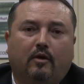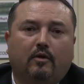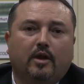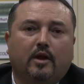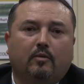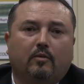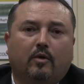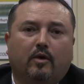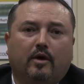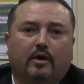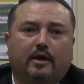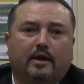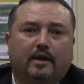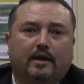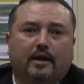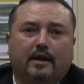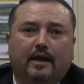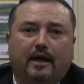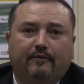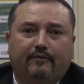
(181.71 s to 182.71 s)
only work
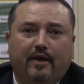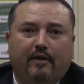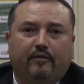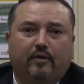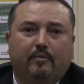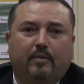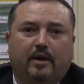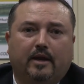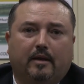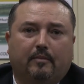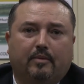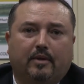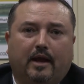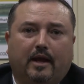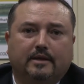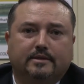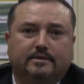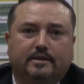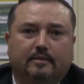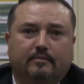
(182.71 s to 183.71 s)
if everybody
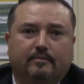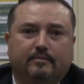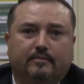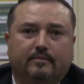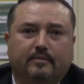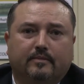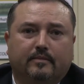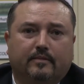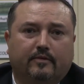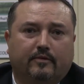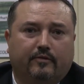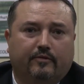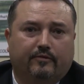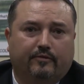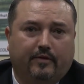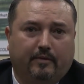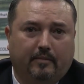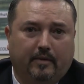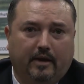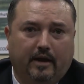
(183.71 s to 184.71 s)
applies them,
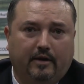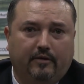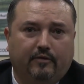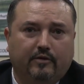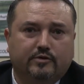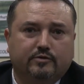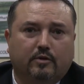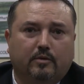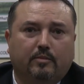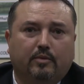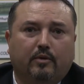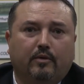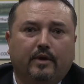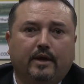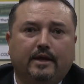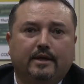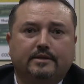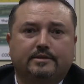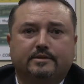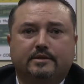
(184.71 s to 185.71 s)
from individual
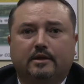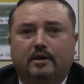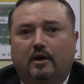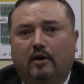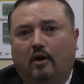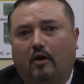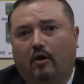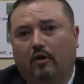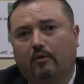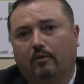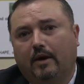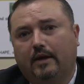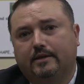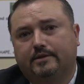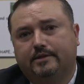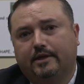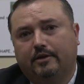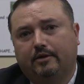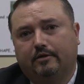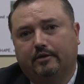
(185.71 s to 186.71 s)
employees all the way to
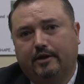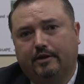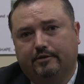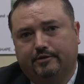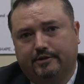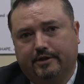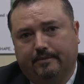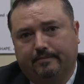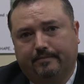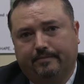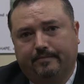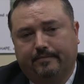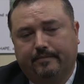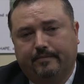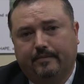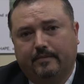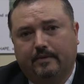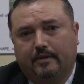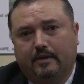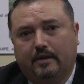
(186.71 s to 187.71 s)
senior leadership.
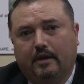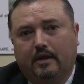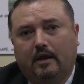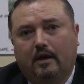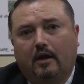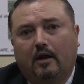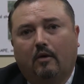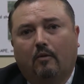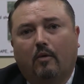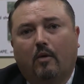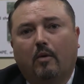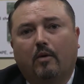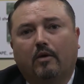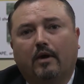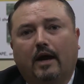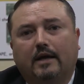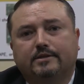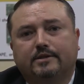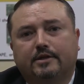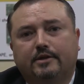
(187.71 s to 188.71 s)
What we're
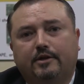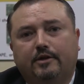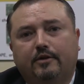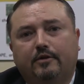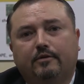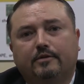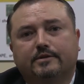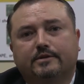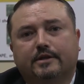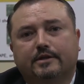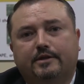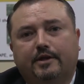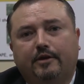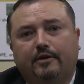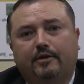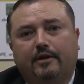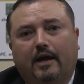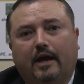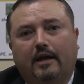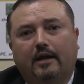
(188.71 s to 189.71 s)
asking you is to
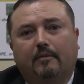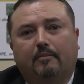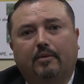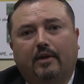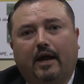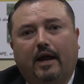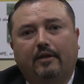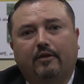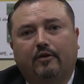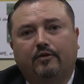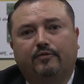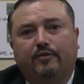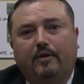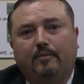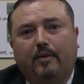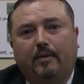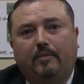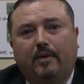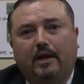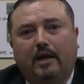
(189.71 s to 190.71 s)
continue that and apply those
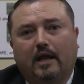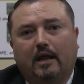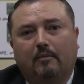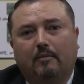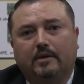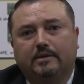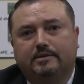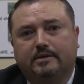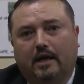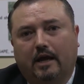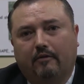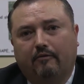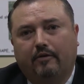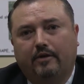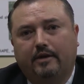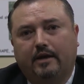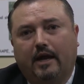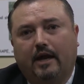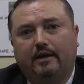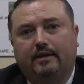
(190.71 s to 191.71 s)
VPP elements every
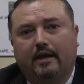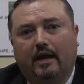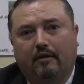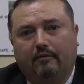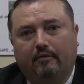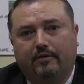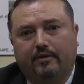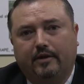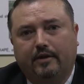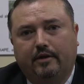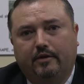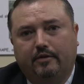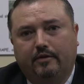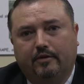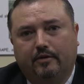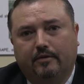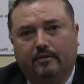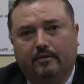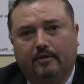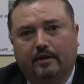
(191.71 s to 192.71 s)
day to everything you
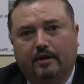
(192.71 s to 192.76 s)
do.